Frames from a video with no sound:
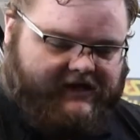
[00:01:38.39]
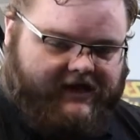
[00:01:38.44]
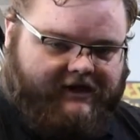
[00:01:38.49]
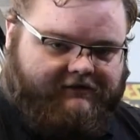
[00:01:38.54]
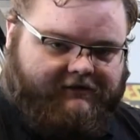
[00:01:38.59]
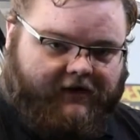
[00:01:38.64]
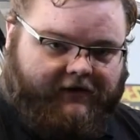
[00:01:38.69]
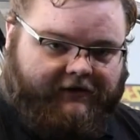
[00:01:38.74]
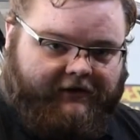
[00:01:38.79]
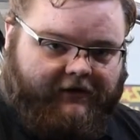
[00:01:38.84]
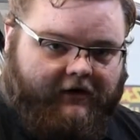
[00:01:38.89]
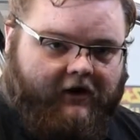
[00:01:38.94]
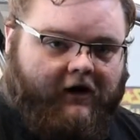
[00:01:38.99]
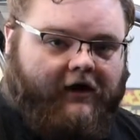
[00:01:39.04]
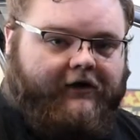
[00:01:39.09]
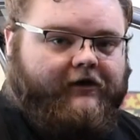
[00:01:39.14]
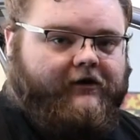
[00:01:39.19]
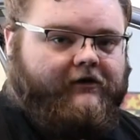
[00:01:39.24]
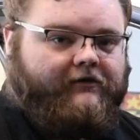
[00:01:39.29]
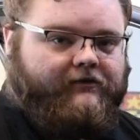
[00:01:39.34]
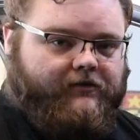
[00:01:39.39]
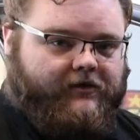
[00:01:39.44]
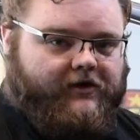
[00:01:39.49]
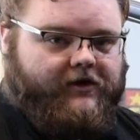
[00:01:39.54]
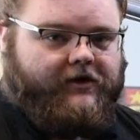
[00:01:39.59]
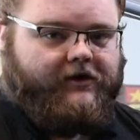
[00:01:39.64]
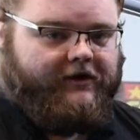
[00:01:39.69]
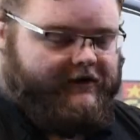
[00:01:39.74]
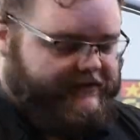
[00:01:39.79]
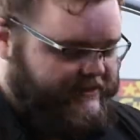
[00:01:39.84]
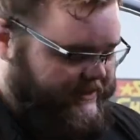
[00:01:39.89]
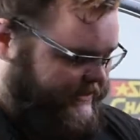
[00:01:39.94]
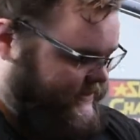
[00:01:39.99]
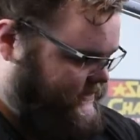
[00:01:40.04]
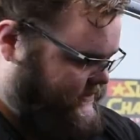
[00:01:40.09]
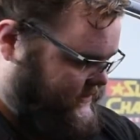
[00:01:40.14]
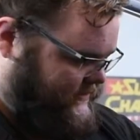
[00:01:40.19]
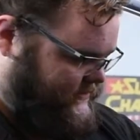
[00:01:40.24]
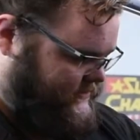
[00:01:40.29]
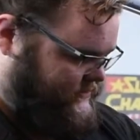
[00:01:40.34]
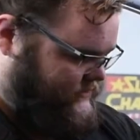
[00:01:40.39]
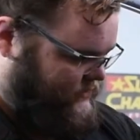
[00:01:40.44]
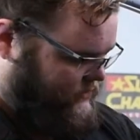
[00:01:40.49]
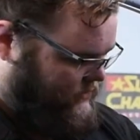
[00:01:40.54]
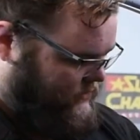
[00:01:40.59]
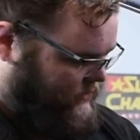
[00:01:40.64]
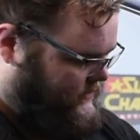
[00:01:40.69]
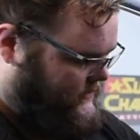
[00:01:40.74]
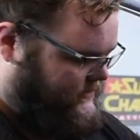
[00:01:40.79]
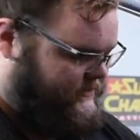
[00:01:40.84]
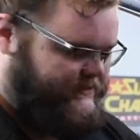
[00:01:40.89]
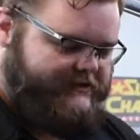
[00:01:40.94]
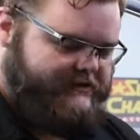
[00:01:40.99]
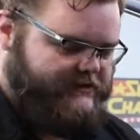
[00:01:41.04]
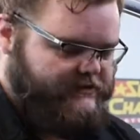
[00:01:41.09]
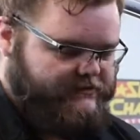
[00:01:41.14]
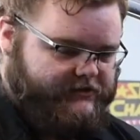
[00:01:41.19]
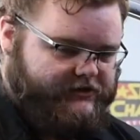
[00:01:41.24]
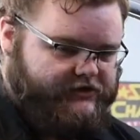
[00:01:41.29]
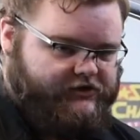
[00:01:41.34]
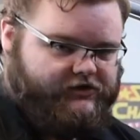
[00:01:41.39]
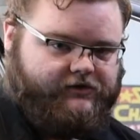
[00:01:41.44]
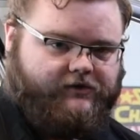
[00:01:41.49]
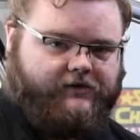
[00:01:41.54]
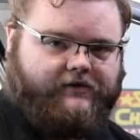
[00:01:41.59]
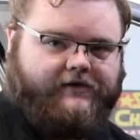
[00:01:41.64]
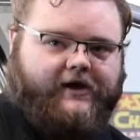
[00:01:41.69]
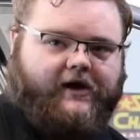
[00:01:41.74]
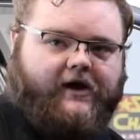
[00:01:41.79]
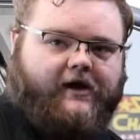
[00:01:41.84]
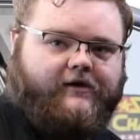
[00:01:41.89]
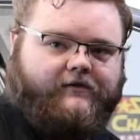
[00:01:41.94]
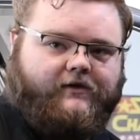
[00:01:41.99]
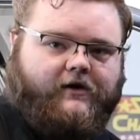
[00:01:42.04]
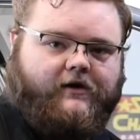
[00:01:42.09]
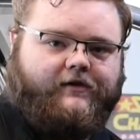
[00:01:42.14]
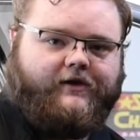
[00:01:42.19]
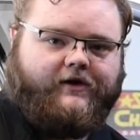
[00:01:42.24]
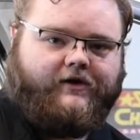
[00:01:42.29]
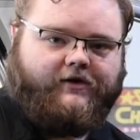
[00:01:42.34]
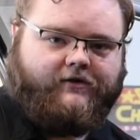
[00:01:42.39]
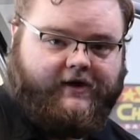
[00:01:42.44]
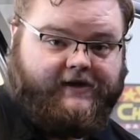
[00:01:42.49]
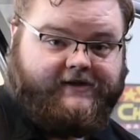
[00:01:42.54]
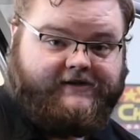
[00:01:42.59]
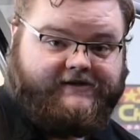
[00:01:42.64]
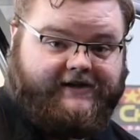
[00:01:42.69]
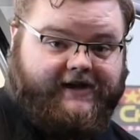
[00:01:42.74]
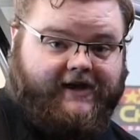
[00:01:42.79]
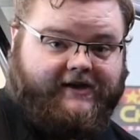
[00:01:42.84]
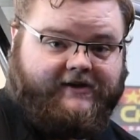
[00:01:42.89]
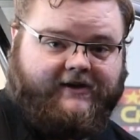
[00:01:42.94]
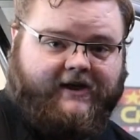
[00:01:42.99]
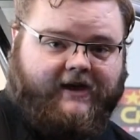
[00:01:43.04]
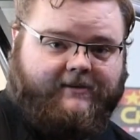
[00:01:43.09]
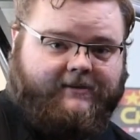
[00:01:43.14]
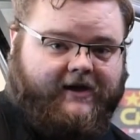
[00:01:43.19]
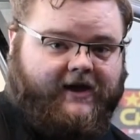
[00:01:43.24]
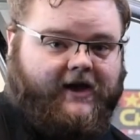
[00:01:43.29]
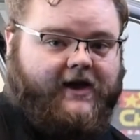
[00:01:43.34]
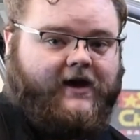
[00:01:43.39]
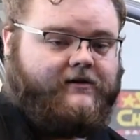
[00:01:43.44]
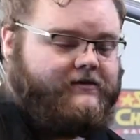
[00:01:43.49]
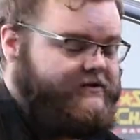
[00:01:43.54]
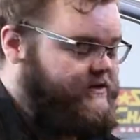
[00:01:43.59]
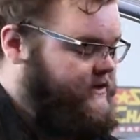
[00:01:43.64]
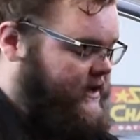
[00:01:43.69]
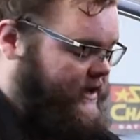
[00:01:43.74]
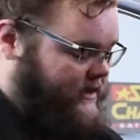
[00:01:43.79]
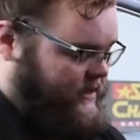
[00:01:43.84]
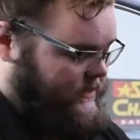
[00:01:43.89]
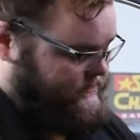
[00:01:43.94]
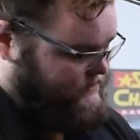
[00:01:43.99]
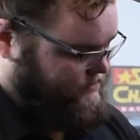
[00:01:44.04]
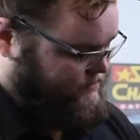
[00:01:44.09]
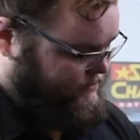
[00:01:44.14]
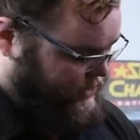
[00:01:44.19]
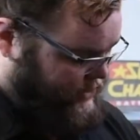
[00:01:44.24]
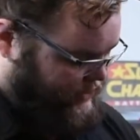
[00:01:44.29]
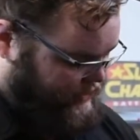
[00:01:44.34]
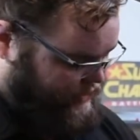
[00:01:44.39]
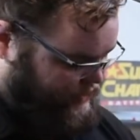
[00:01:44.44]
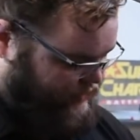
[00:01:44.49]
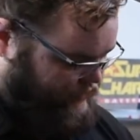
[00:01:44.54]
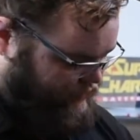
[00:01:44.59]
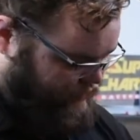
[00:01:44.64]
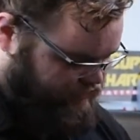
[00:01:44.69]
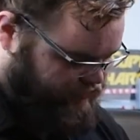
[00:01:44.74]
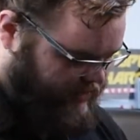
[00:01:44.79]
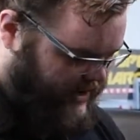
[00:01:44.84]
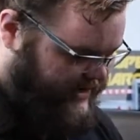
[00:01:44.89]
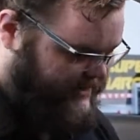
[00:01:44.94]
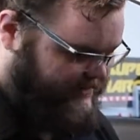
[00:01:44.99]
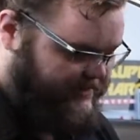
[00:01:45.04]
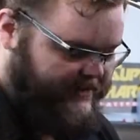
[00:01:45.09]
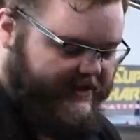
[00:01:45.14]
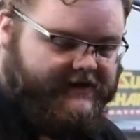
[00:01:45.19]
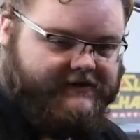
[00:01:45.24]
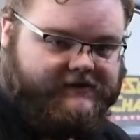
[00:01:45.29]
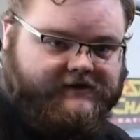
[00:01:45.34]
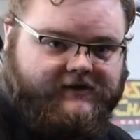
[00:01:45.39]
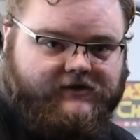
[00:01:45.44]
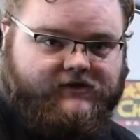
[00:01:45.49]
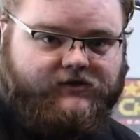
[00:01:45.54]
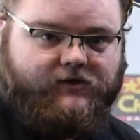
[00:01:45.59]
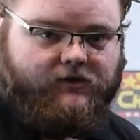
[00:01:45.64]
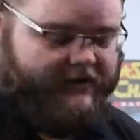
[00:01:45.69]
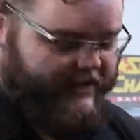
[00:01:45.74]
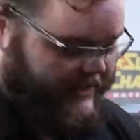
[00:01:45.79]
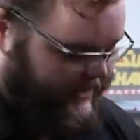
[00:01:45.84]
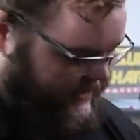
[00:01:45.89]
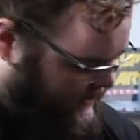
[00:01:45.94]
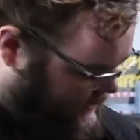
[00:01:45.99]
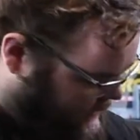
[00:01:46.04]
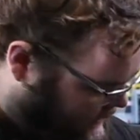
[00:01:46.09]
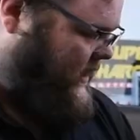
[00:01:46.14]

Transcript: to have a lot of work done to this door to ensure that I've got the correct sound coming out and it's pushed right up against this door guard.